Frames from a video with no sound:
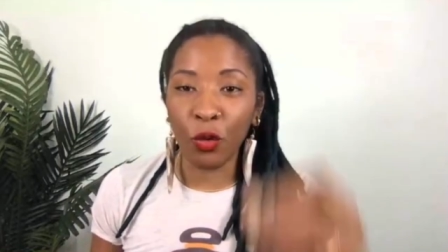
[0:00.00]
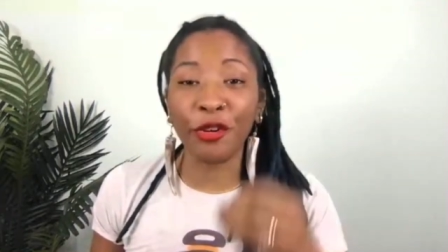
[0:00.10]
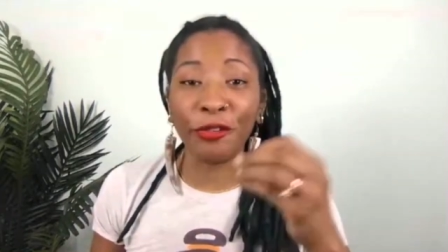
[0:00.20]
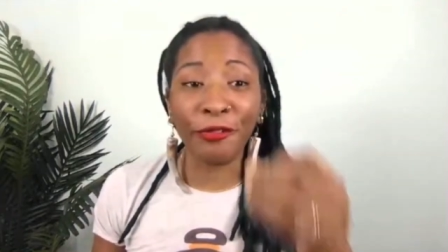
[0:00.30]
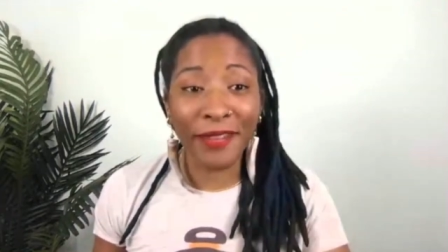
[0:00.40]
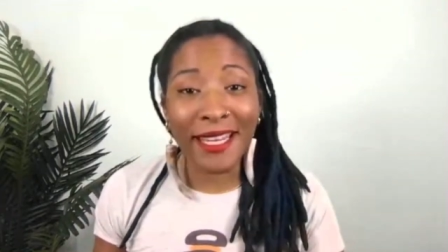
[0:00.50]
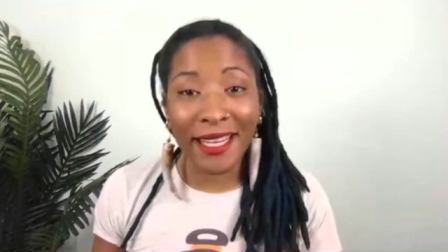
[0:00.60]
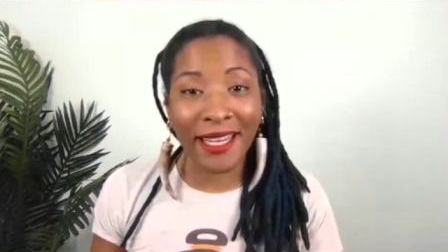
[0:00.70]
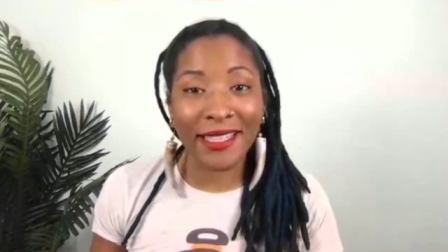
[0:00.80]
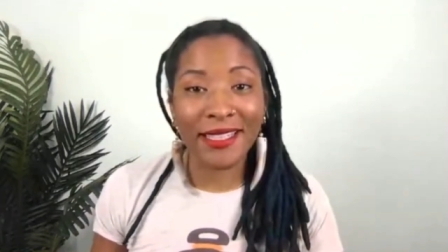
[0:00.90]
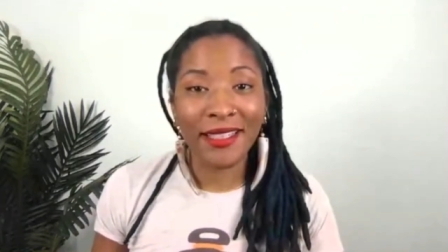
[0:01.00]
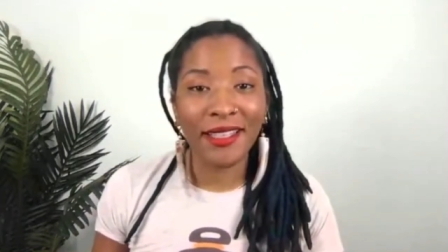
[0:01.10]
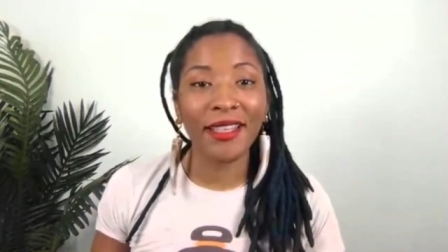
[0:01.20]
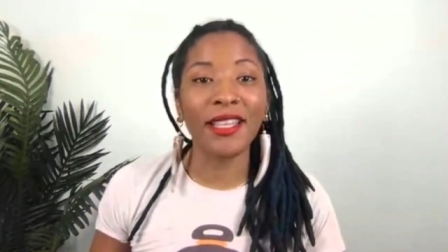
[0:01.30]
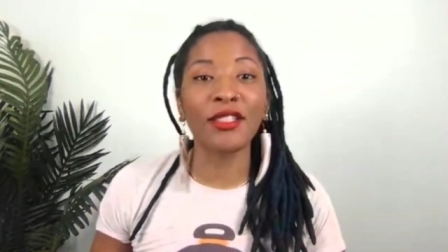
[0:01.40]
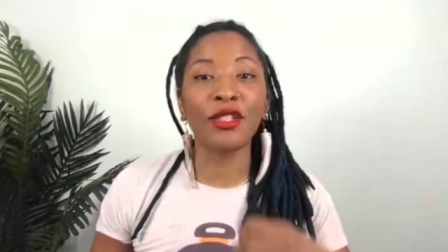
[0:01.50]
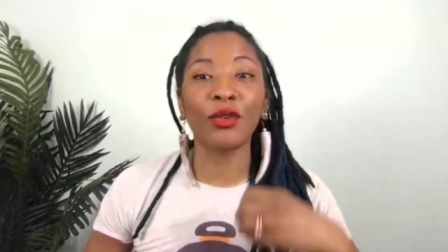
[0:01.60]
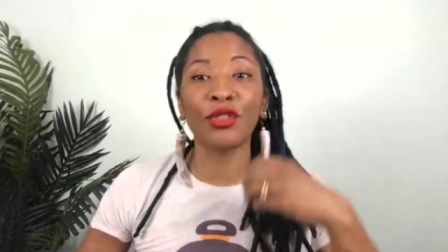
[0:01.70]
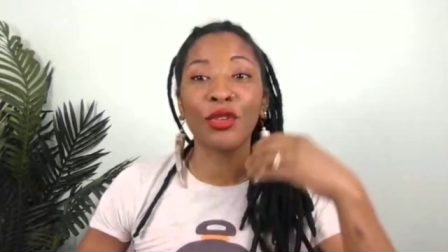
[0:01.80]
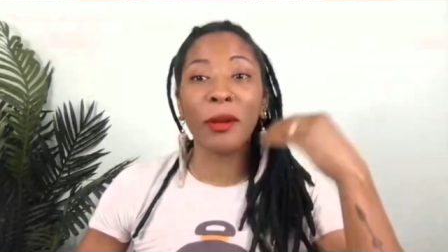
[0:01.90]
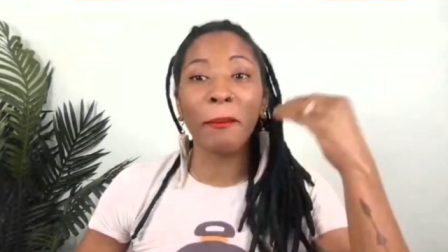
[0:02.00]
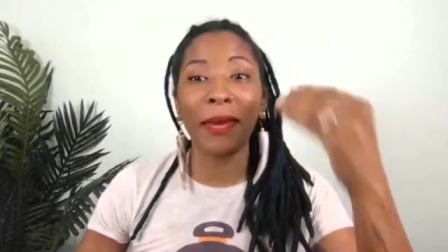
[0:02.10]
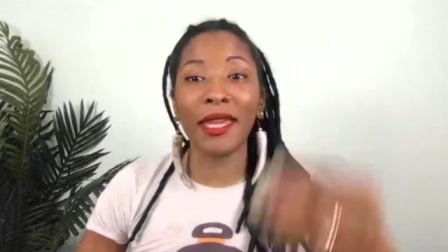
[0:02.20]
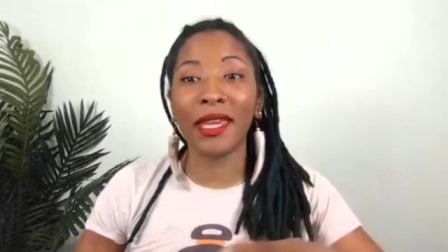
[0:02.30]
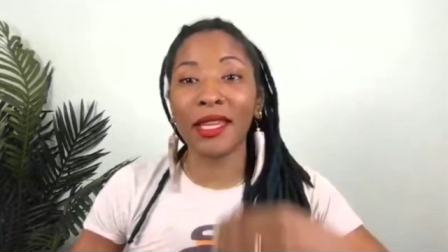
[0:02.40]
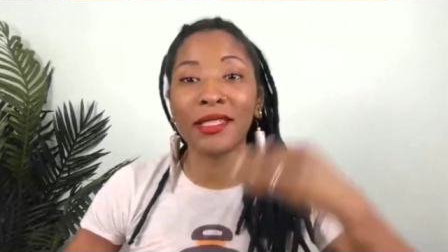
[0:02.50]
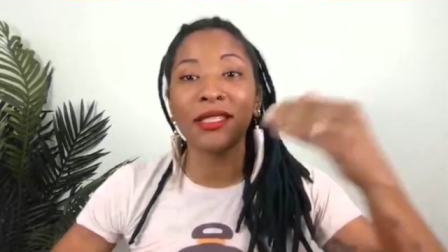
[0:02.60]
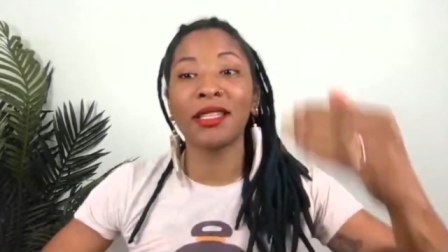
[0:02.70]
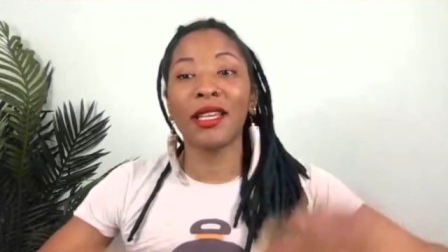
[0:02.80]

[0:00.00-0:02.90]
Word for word: you're feeding it. And so it's going to make it